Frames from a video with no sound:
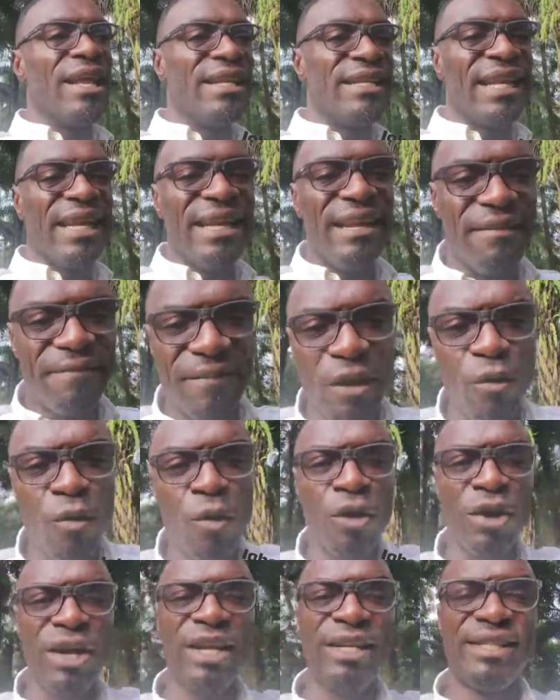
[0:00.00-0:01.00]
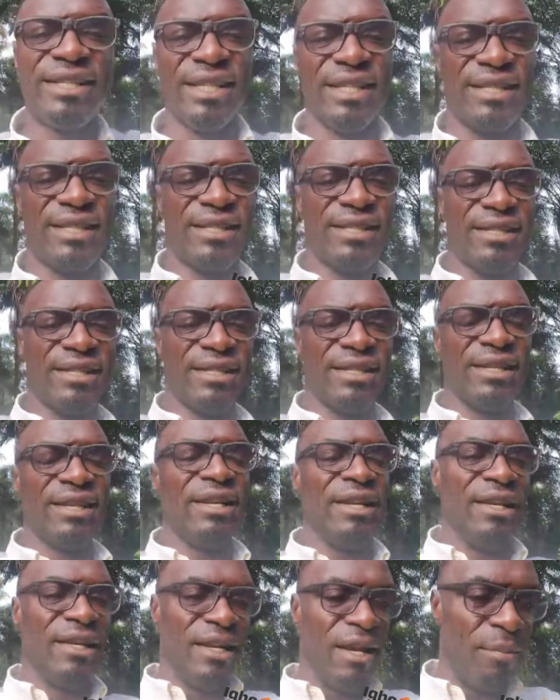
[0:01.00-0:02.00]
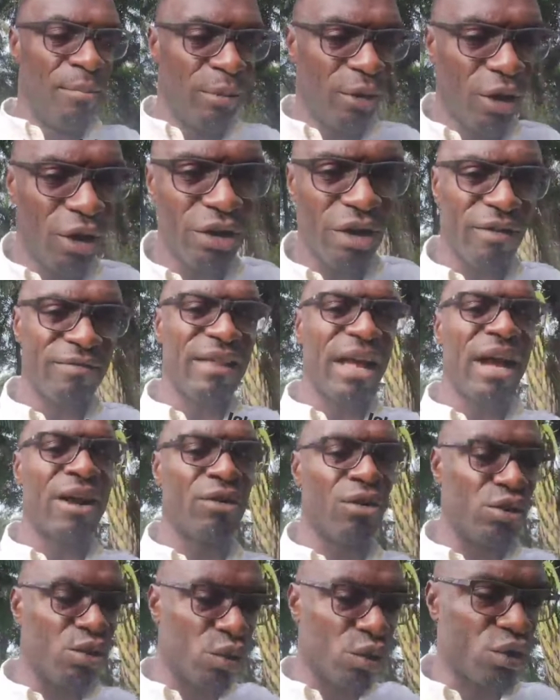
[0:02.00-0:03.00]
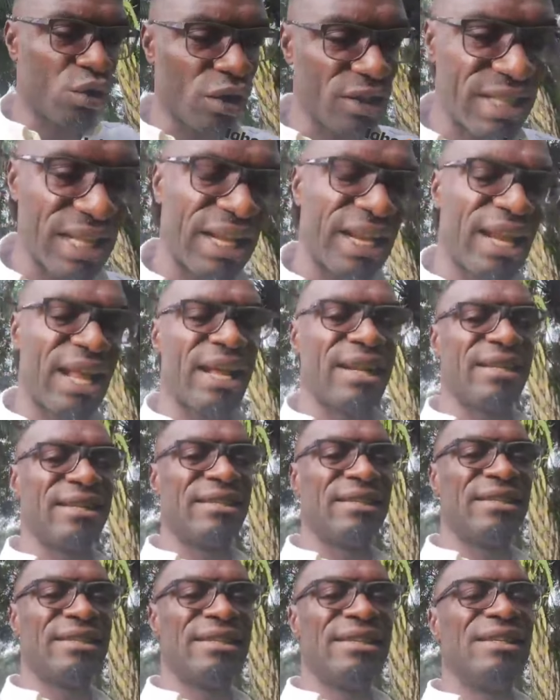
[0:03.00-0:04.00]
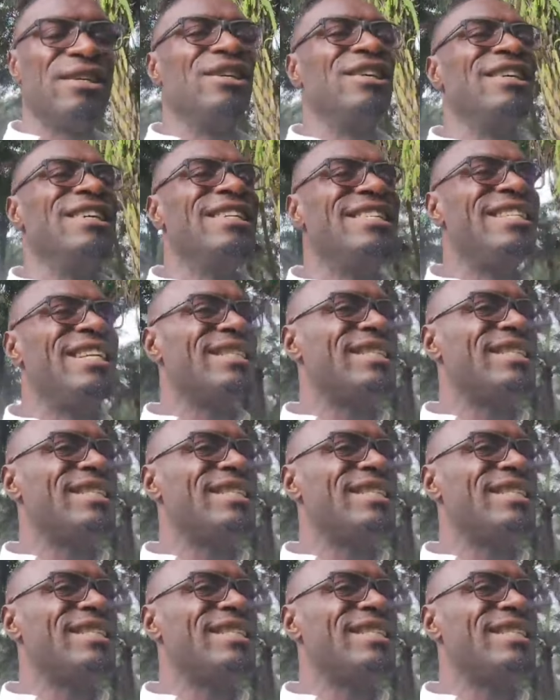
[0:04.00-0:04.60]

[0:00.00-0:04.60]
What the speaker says: The living will eat it. The blood of that goat will touch the land. The